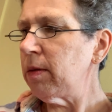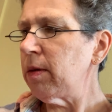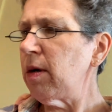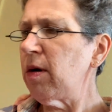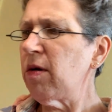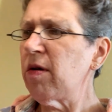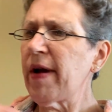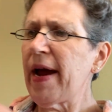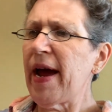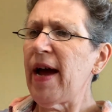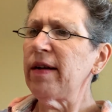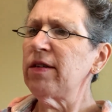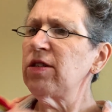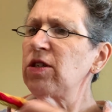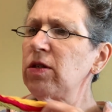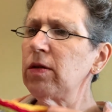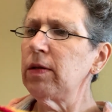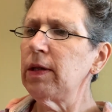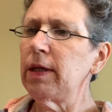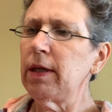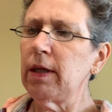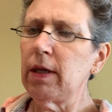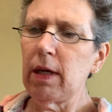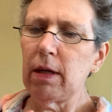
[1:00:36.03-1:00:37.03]
Or
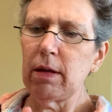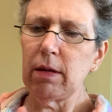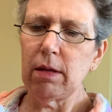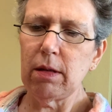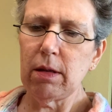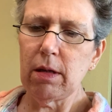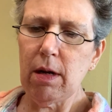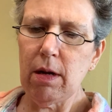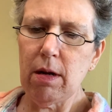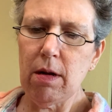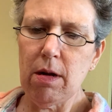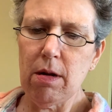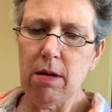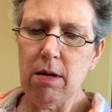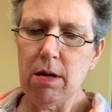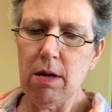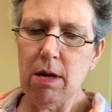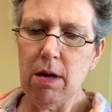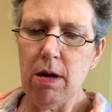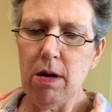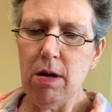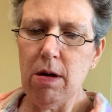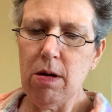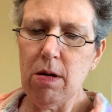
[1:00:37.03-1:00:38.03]
actually,
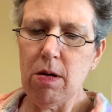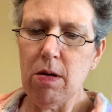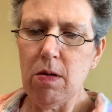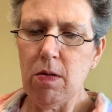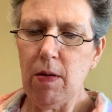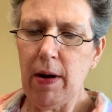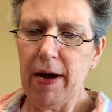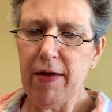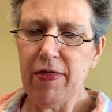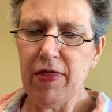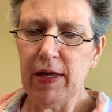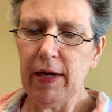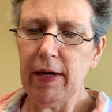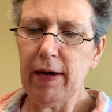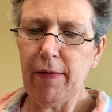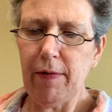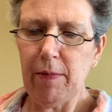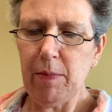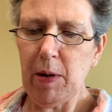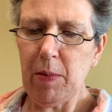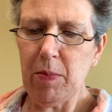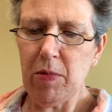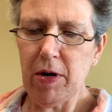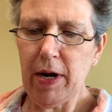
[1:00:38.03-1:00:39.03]
oh, I think I
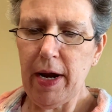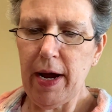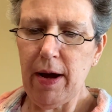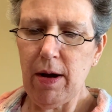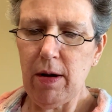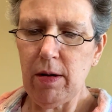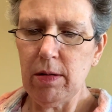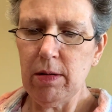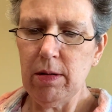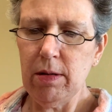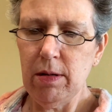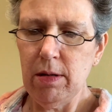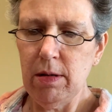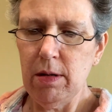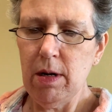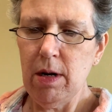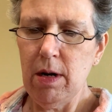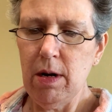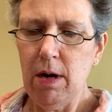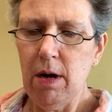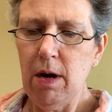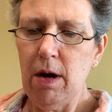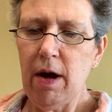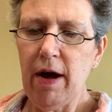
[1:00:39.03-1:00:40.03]
remember now.
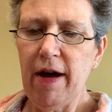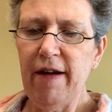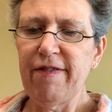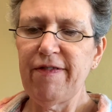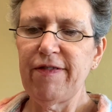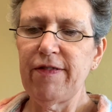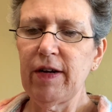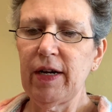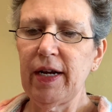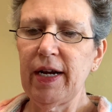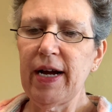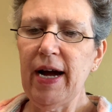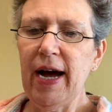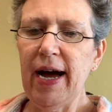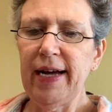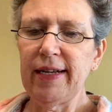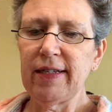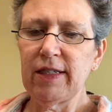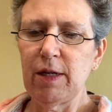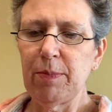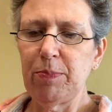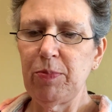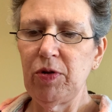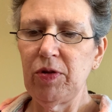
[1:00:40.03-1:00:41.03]
I forgot
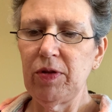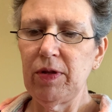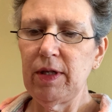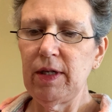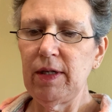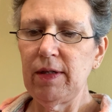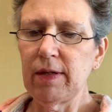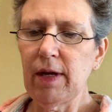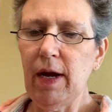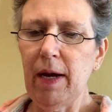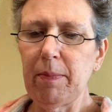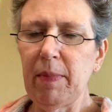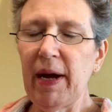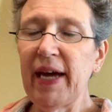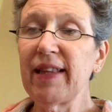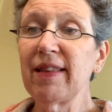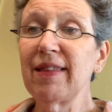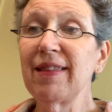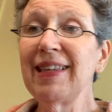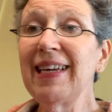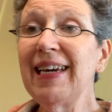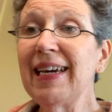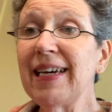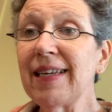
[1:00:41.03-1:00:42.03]
to put these on my
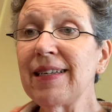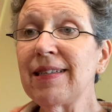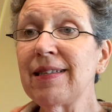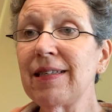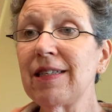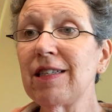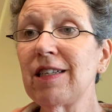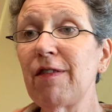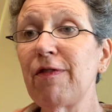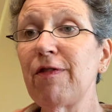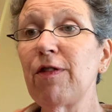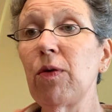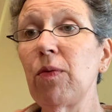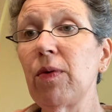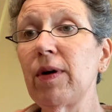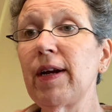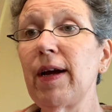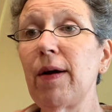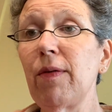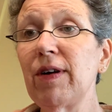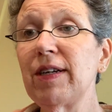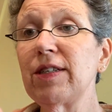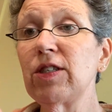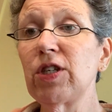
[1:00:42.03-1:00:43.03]
list for when
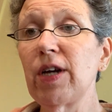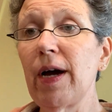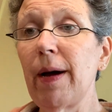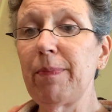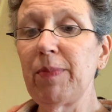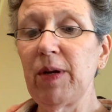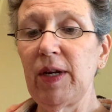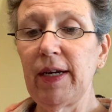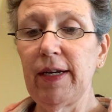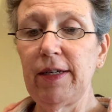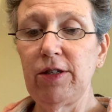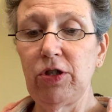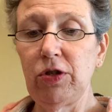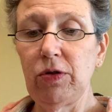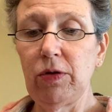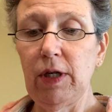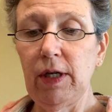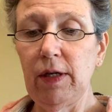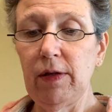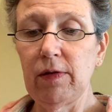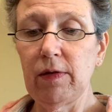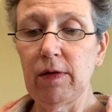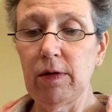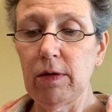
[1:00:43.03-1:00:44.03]
I went shopping at
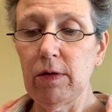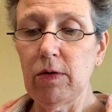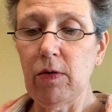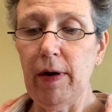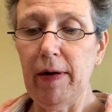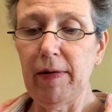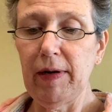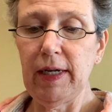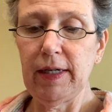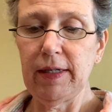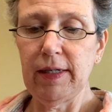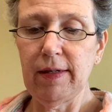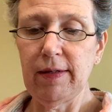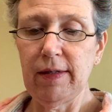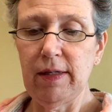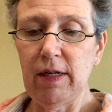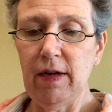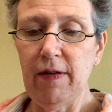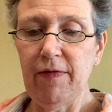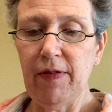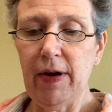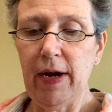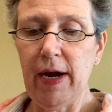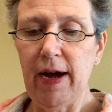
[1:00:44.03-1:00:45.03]
Judy's. So I need to see
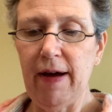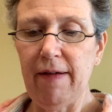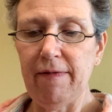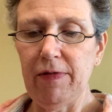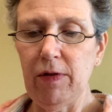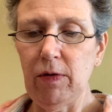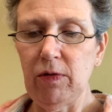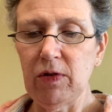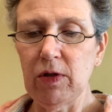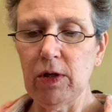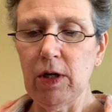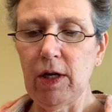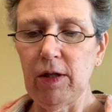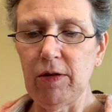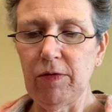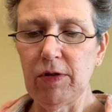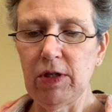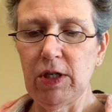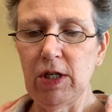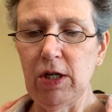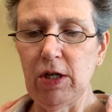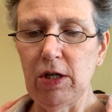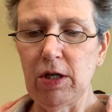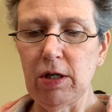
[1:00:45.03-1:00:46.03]
if I have those
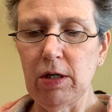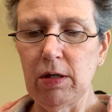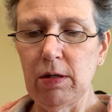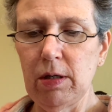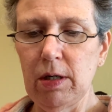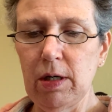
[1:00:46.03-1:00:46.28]
colors here.